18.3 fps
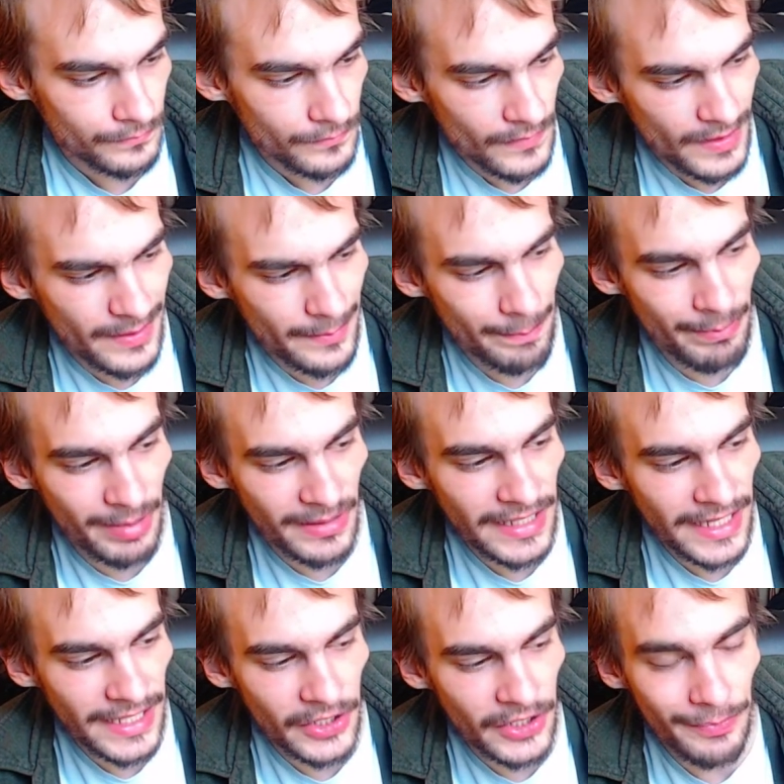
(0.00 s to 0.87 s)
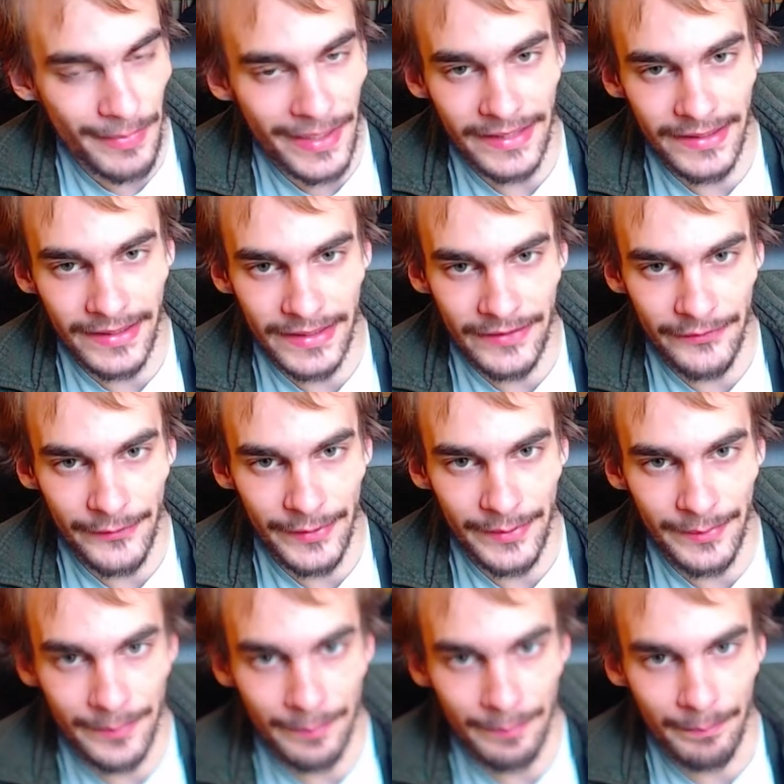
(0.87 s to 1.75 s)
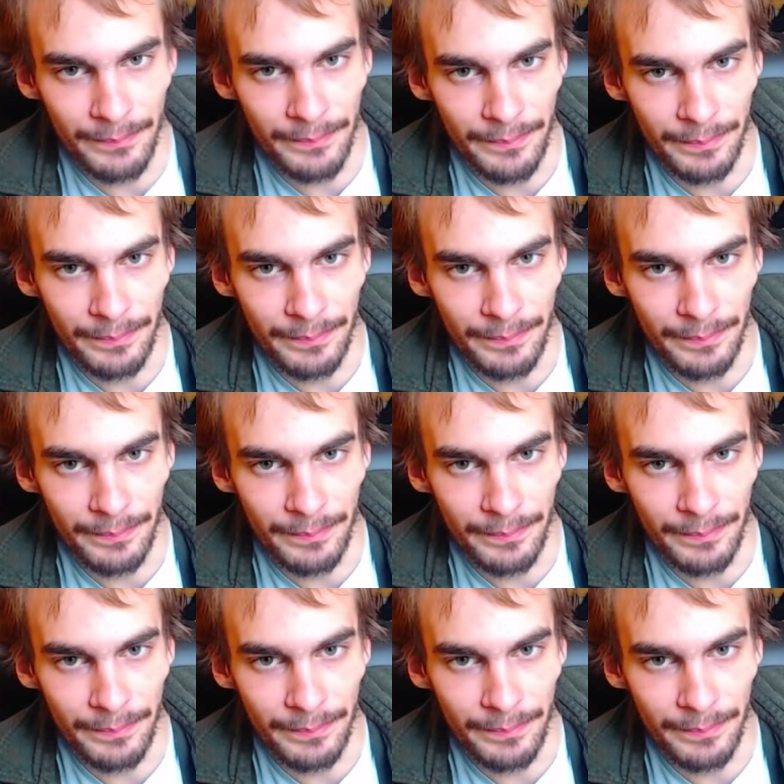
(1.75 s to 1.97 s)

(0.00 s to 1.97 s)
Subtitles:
But I could make it even